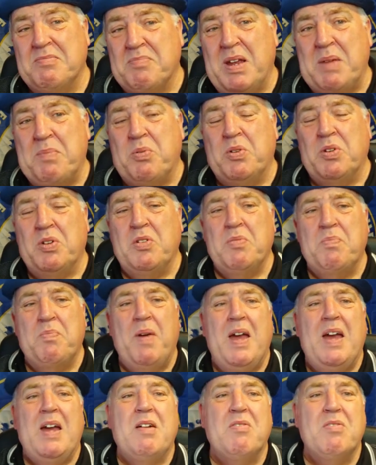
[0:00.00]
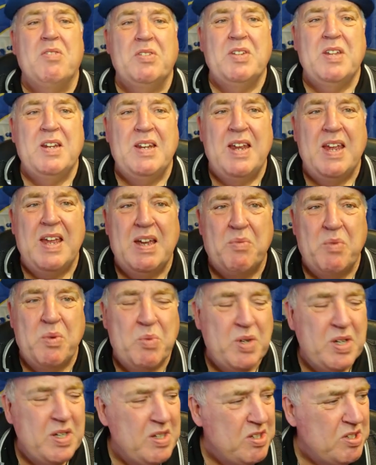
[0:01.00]
People knew better on the net. We
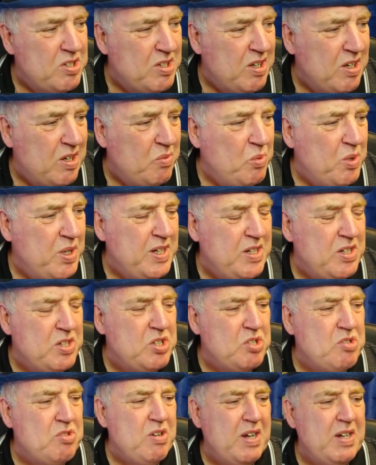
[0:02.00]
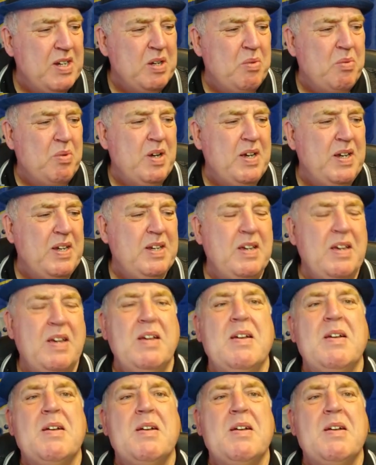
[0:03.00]
were going to start winning straight away.